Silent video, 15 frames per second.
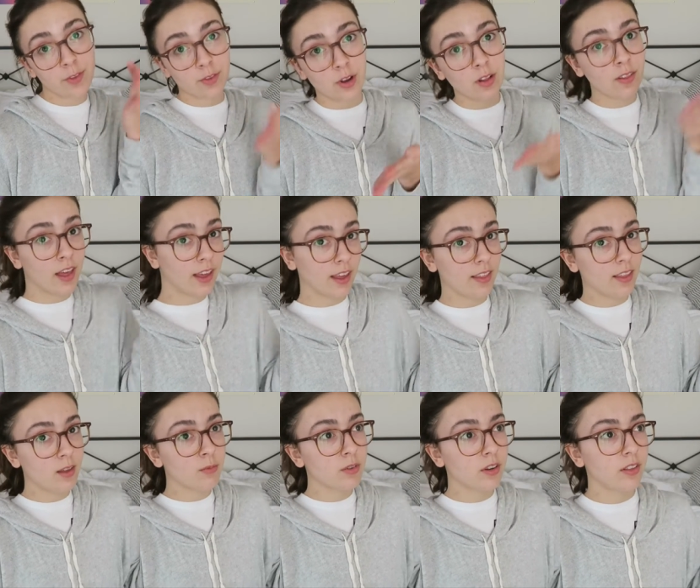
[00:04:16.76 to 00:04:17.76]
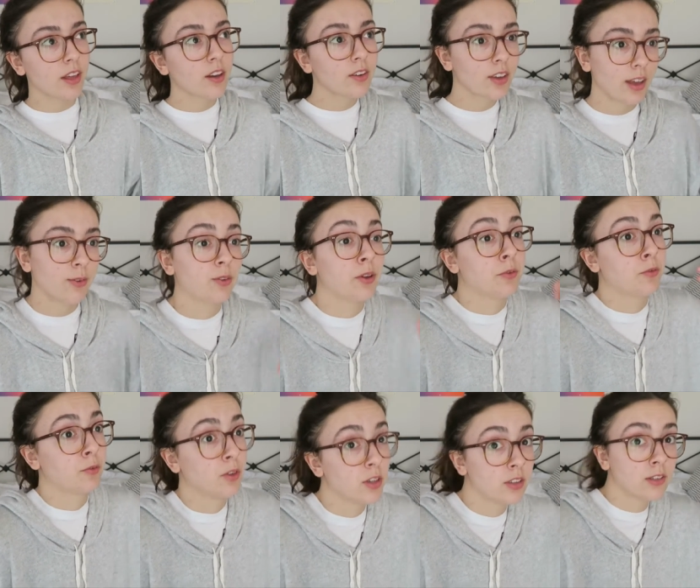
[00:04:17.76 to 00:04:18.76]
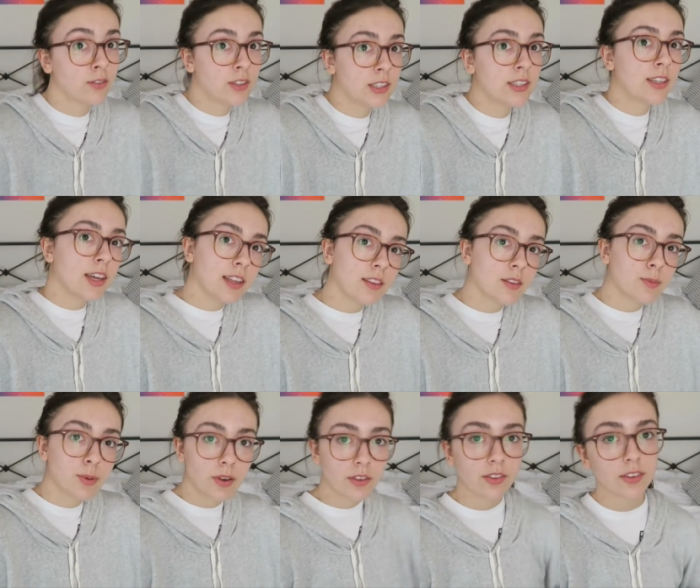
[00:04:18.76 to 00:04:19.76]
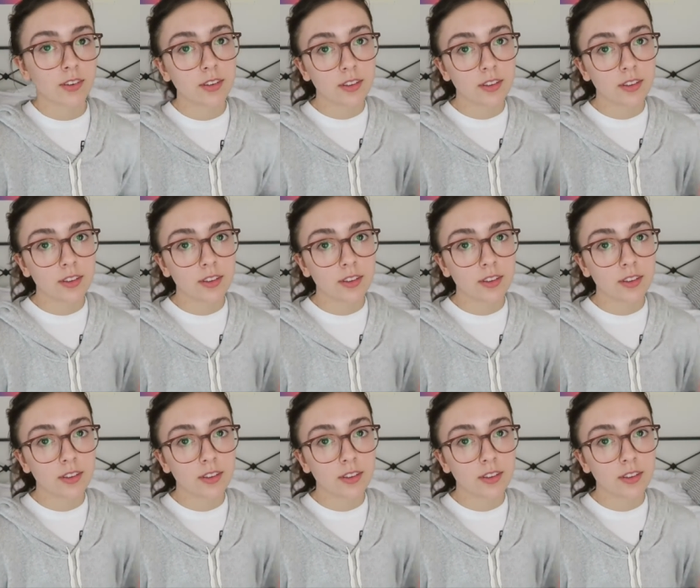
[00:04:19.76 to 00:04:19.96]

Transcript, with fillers: start liking them and you're like, okay, well, I really, really like this person.